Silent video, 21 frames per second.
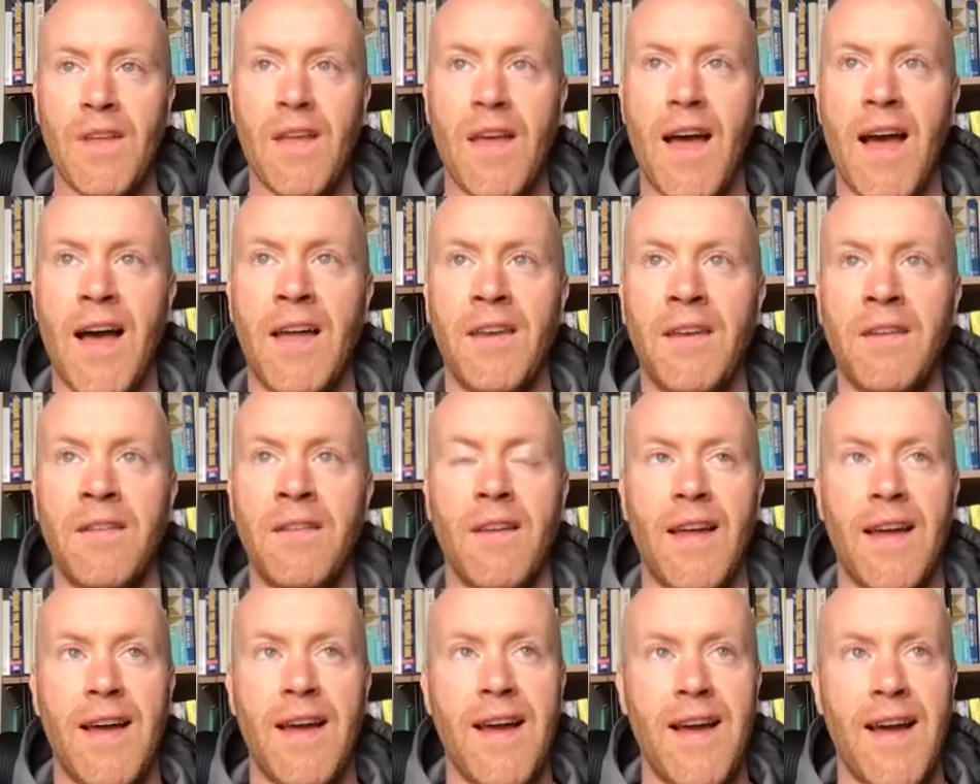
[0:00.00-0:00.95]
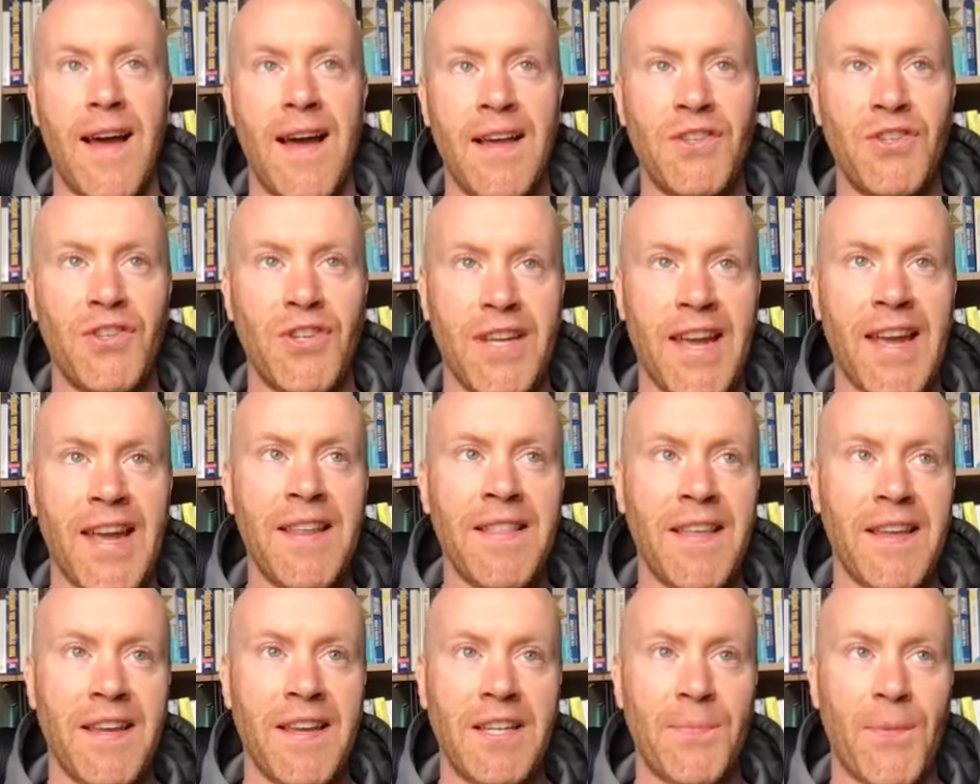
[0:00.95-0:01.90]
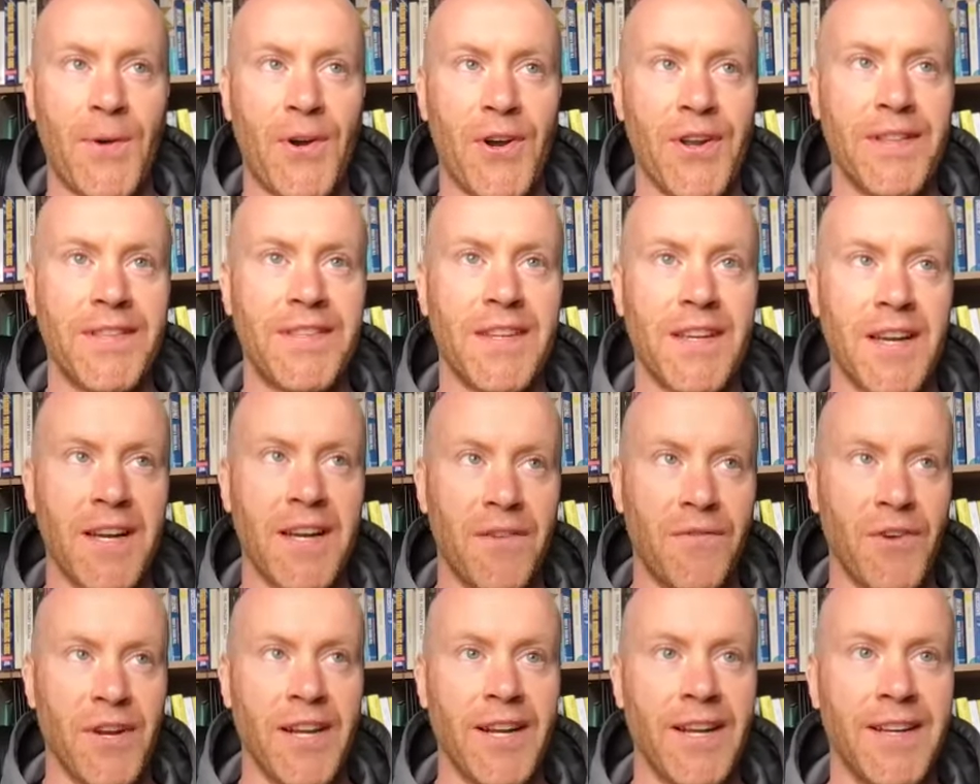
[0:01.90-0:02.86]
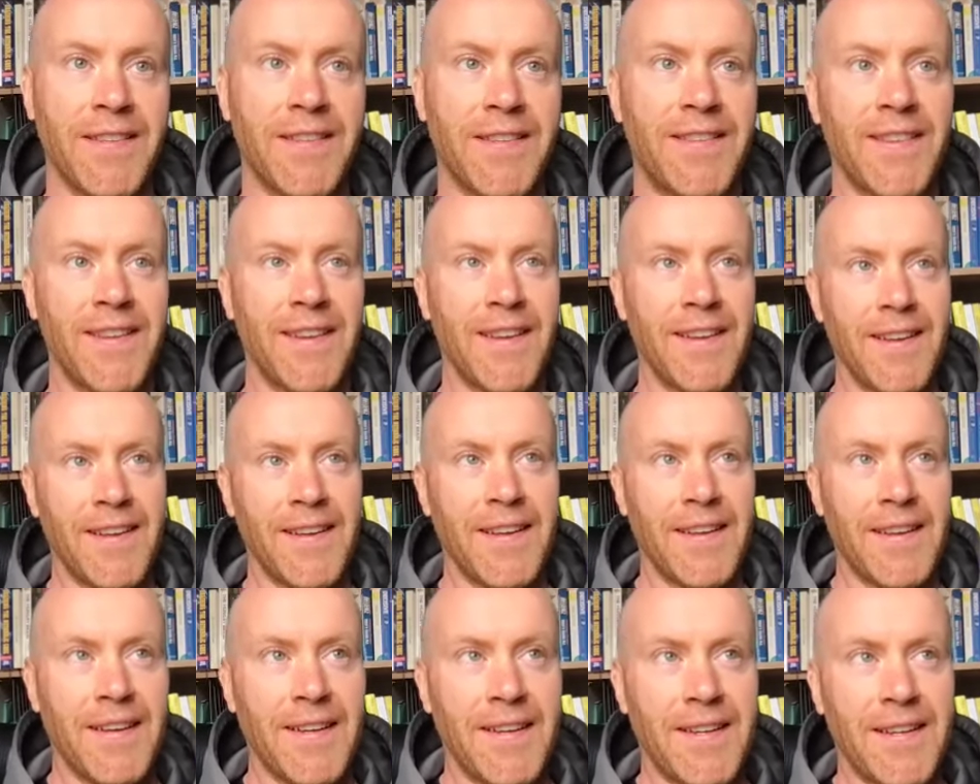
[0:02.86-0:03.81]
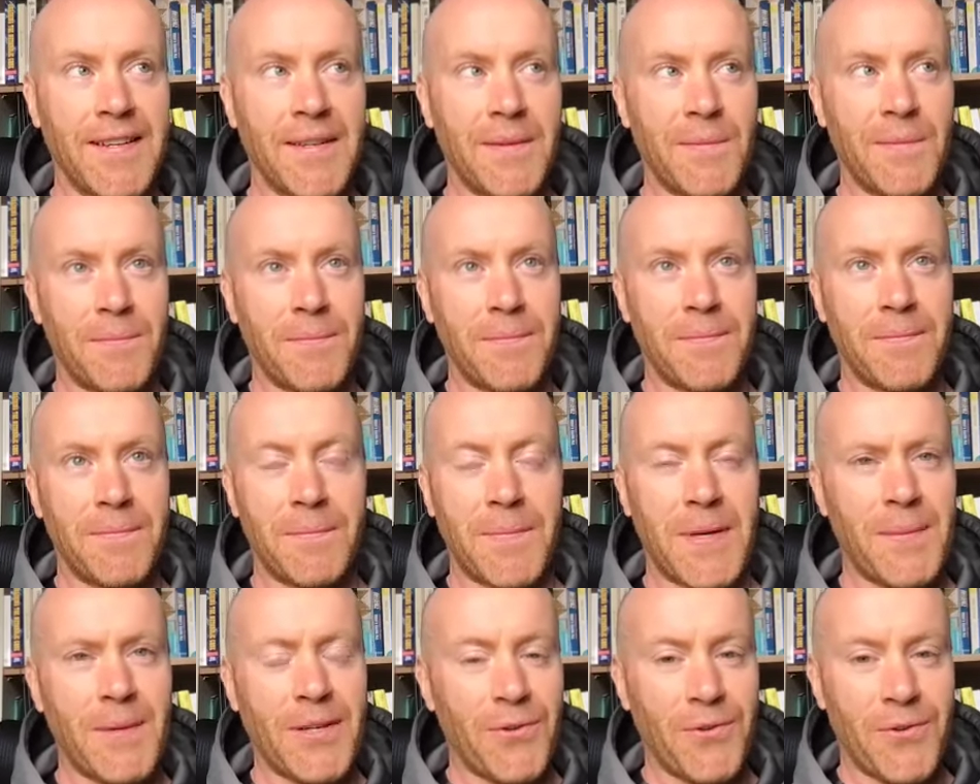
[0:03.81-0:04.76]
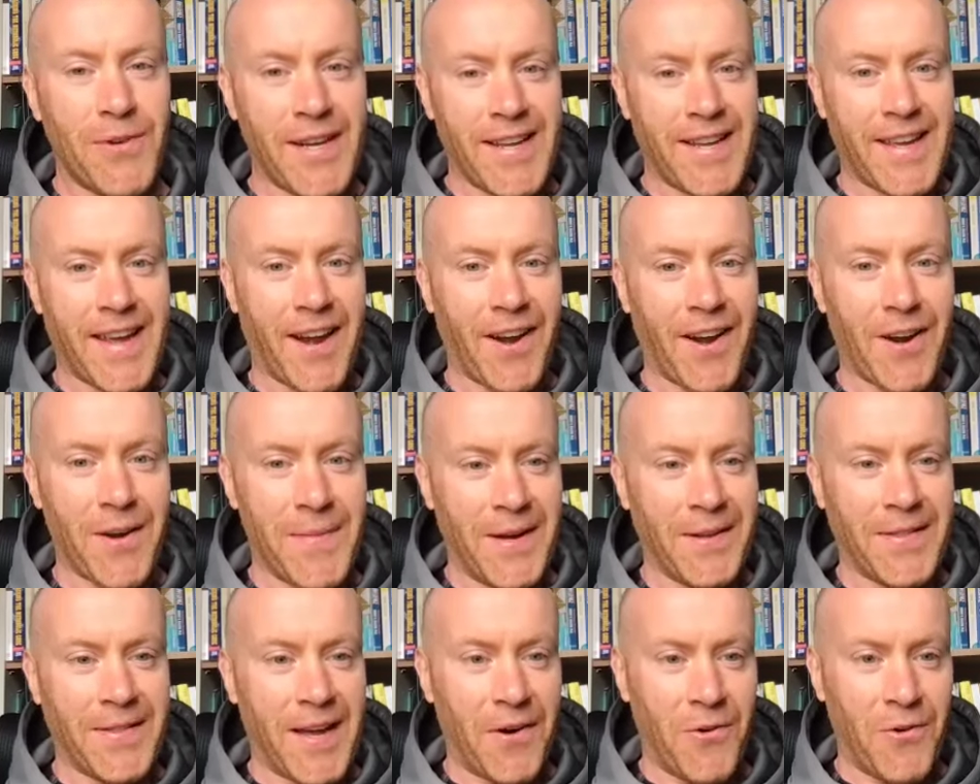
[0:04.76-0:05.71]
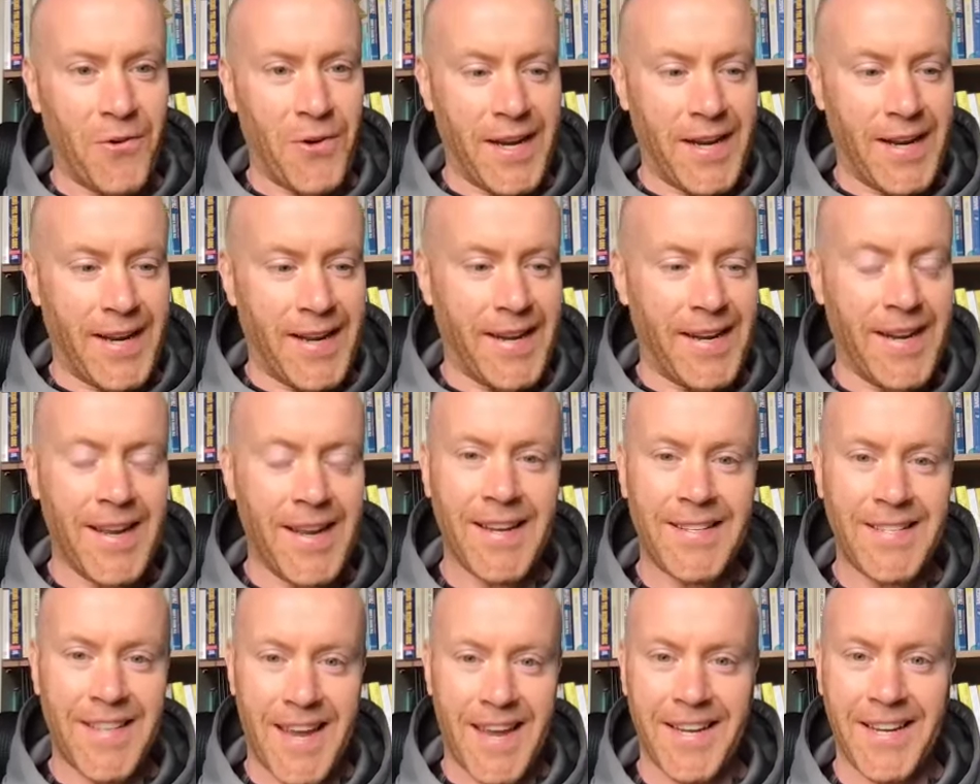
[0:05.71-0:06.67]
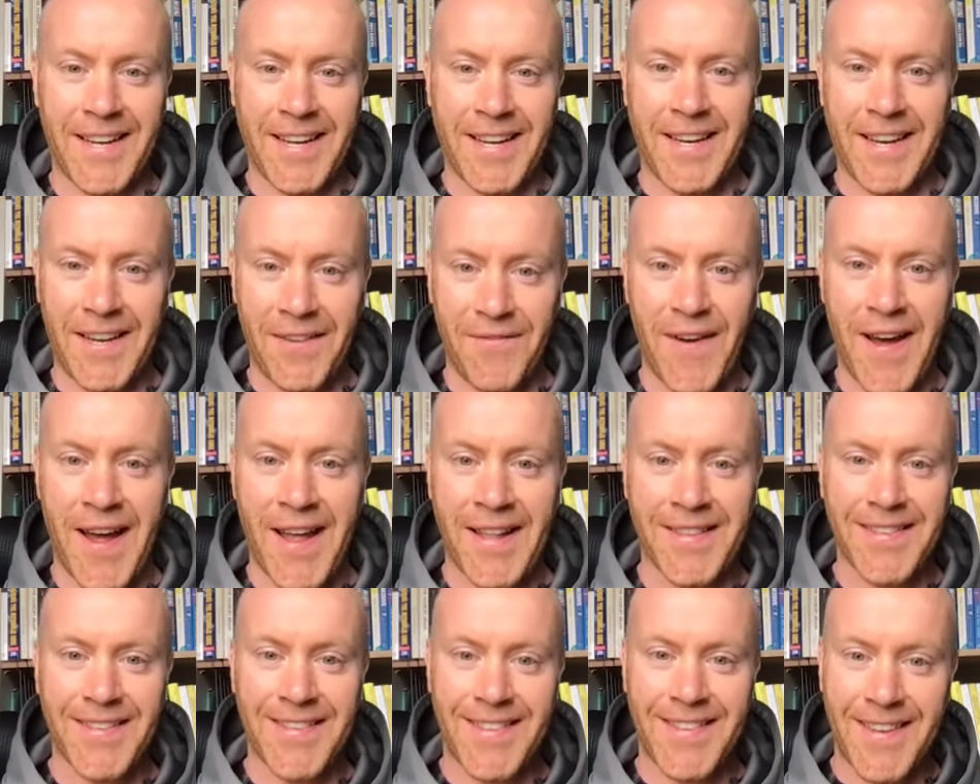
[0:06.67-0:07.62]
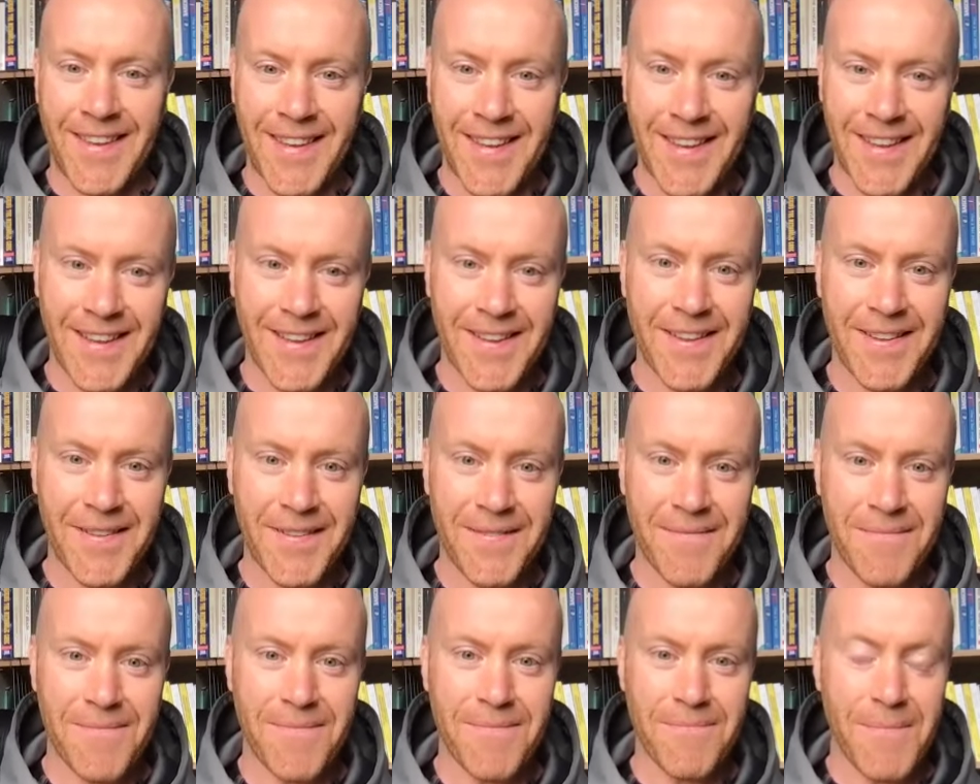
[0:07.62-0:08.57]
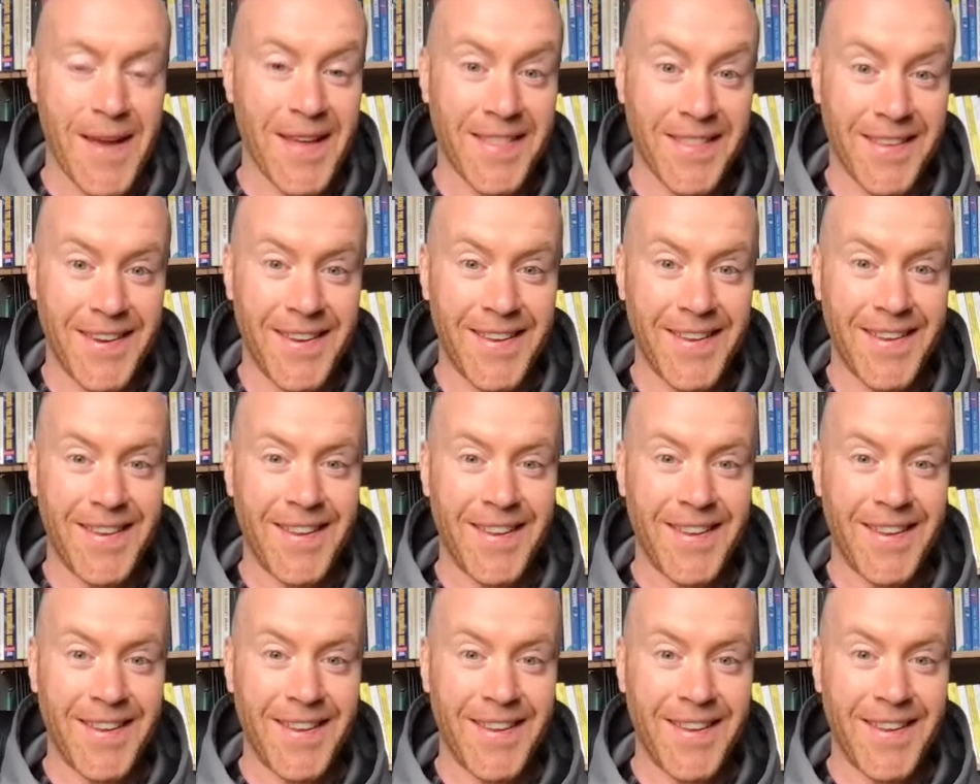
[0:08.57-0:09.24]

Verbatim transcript: And as you gain that experience, you kind of realize people don't really care about that really technical, advanced method.